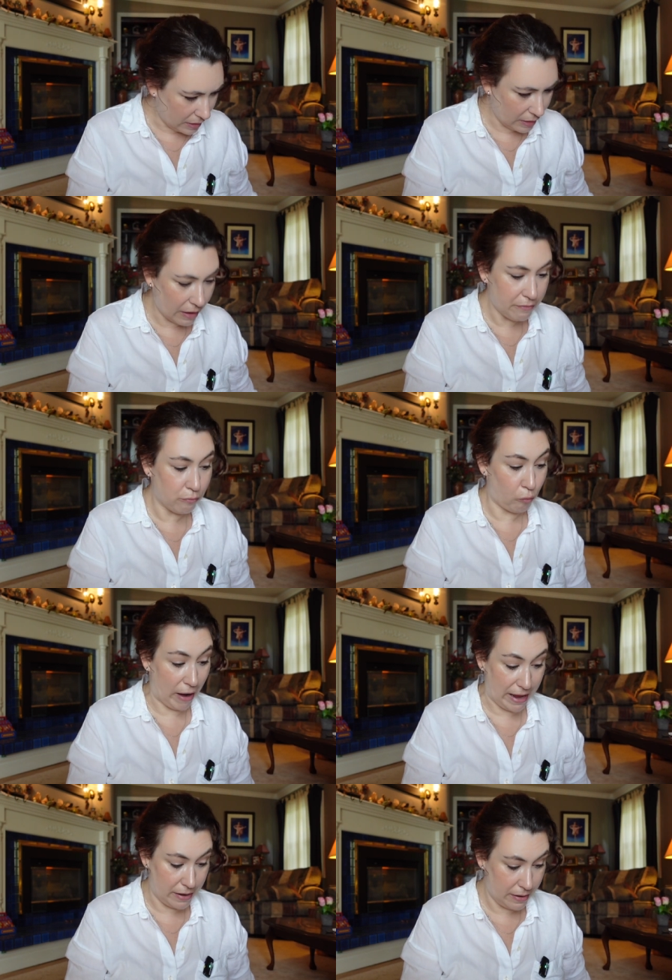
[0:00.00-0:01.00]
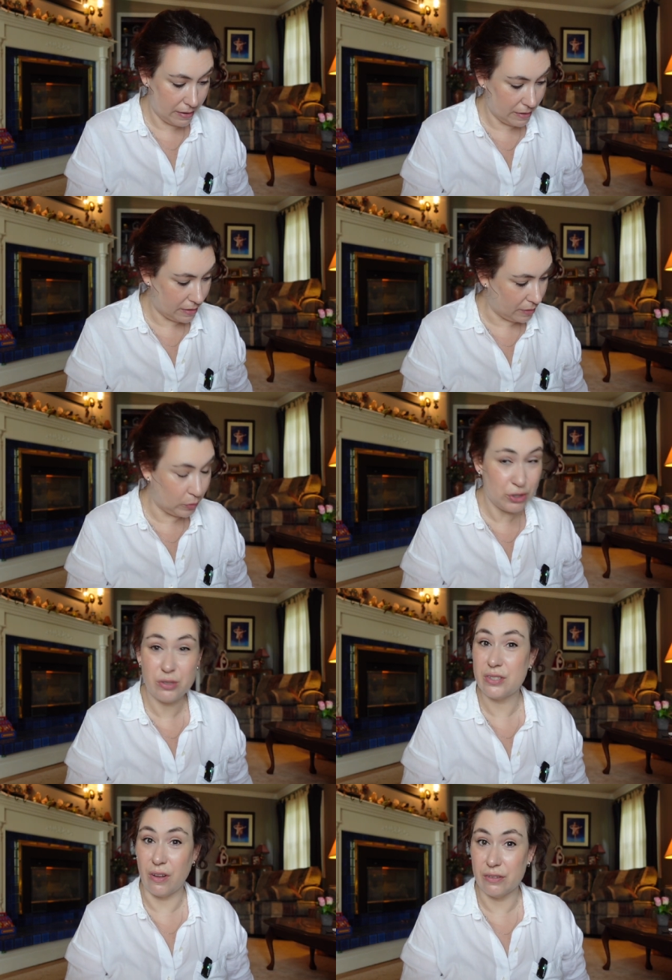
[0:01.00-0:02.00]
A lot of red, which
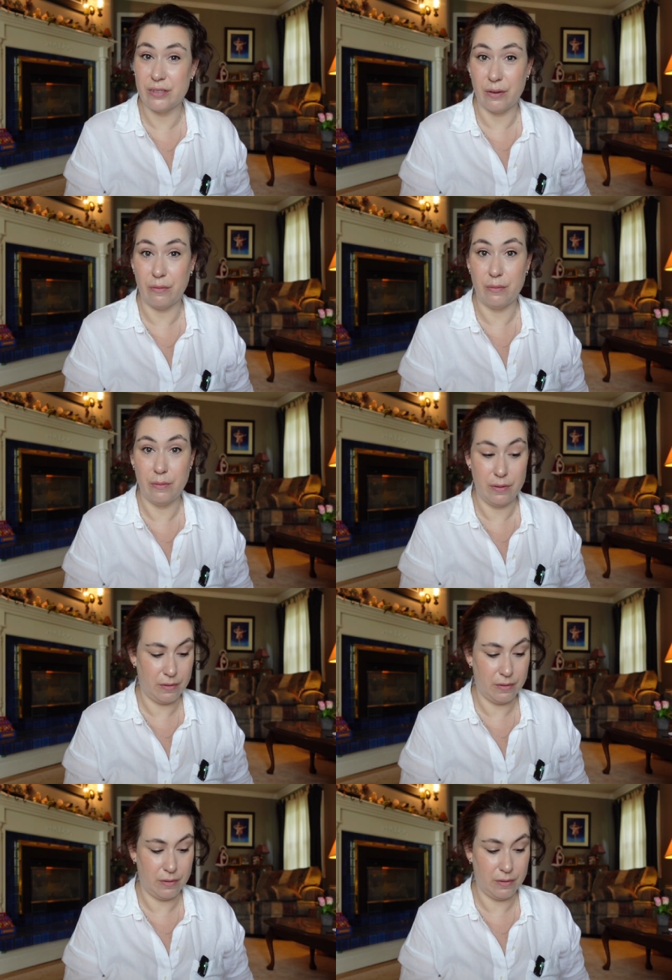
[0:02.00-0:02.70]
is also